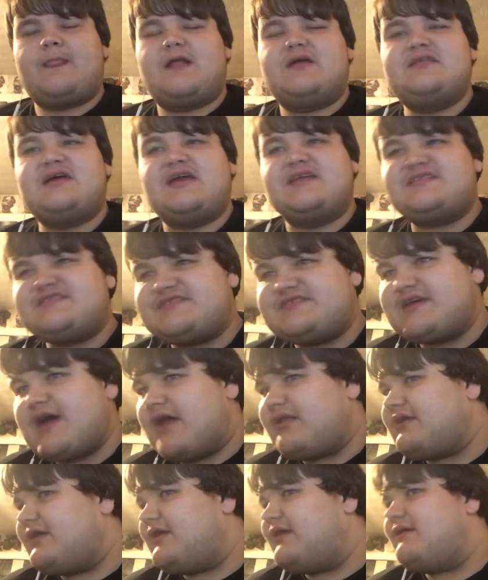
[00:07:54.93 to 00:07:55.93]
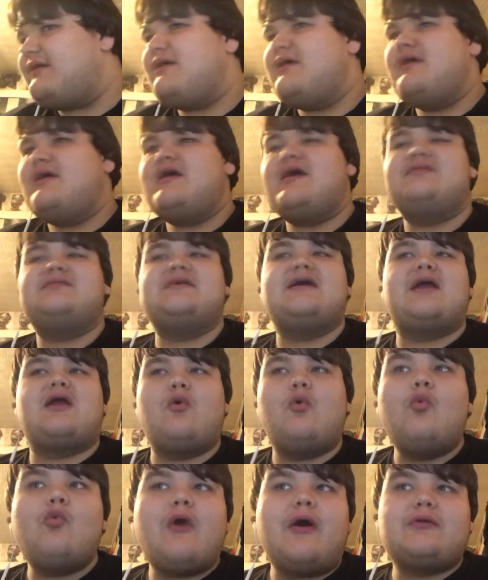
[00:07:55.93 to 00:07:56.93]
They sell it, and they
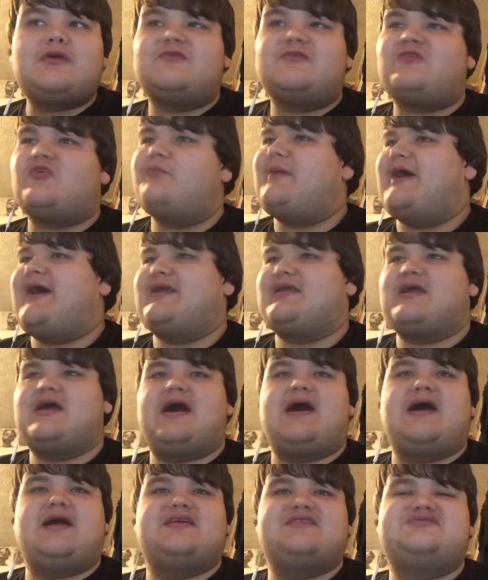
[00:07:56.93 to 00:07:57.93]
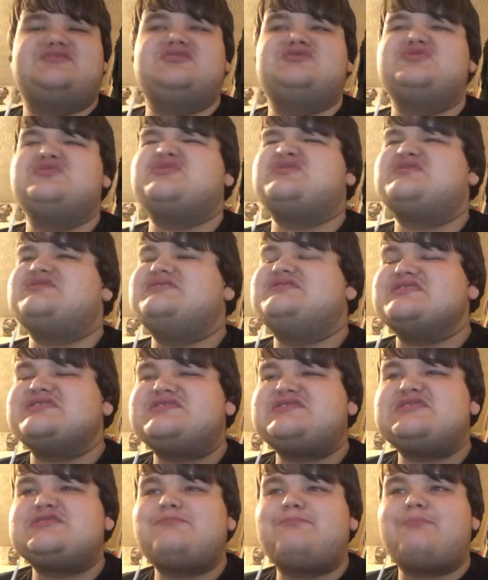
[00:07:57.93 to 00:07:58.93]
are wonderful bad guys. You just
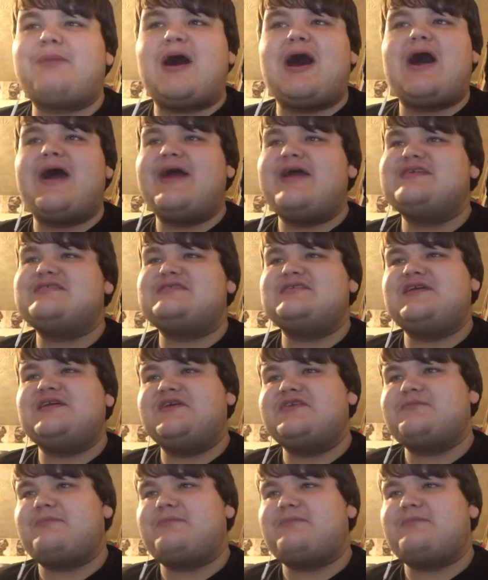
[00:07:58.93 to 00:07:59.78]
despise these